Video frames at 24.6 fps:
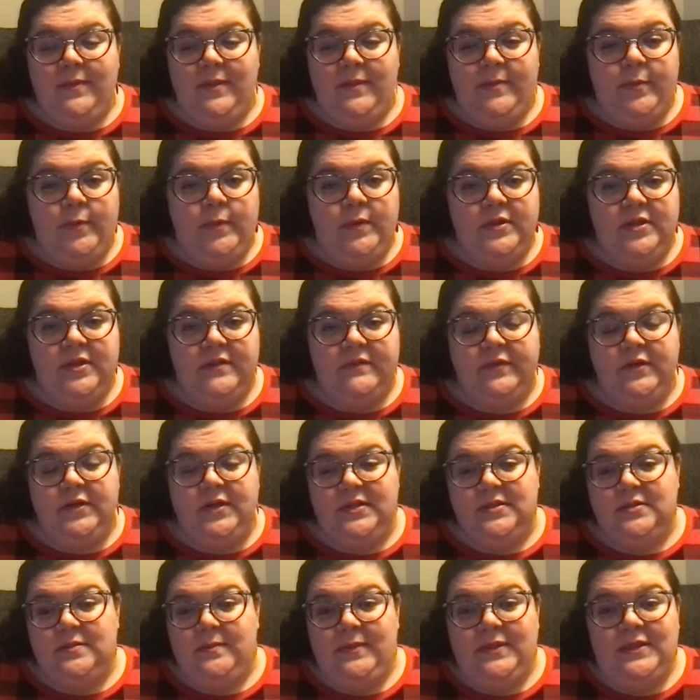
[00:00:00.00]
people with different
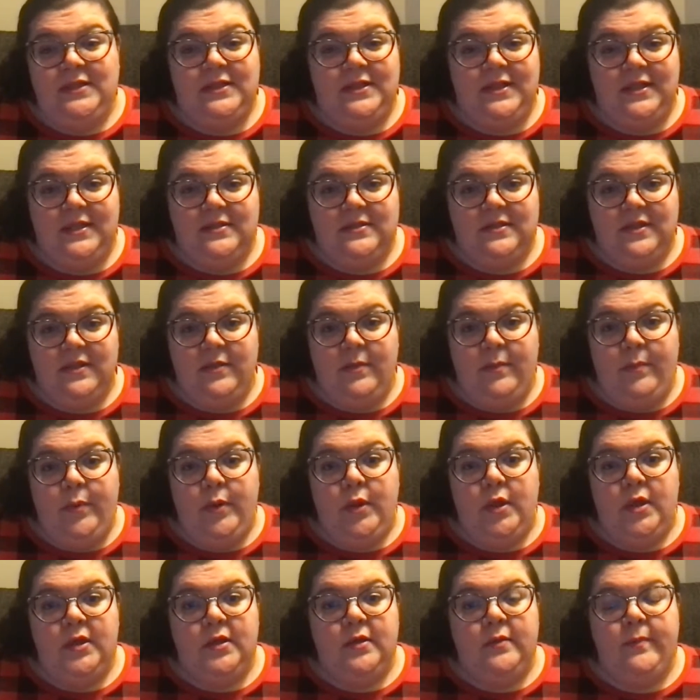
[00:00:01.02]
disabilities in the
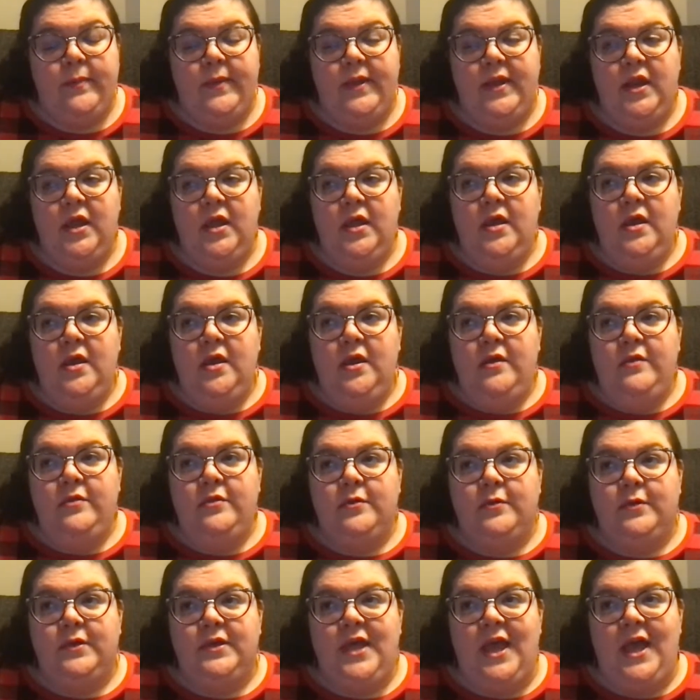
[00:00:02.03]
book, but
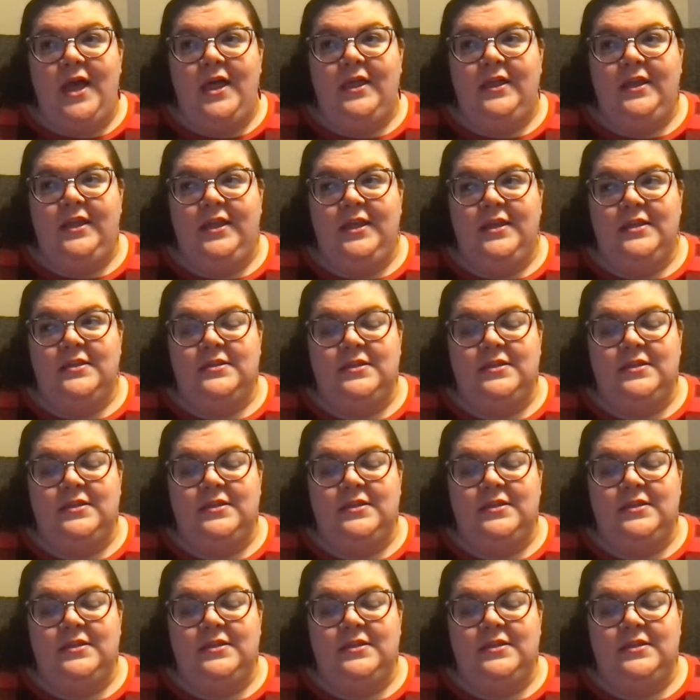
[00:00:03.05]
the reality